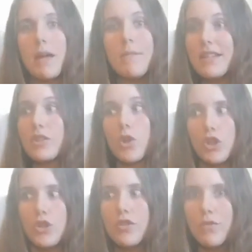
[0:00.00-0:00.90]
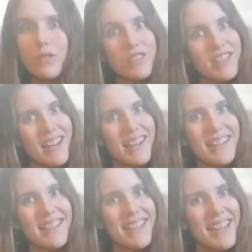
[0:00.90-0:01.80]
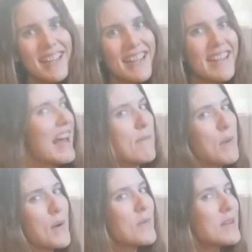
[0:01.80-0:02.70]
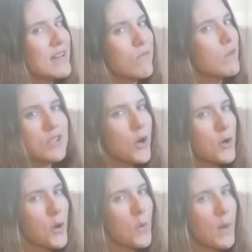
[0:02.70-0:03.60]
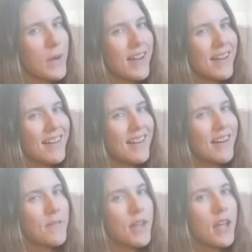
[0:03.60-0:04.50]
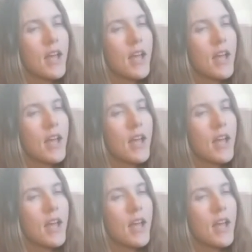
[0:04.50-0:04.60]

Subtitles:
Maybe it's not useful to us in that moment if we don't know where we are.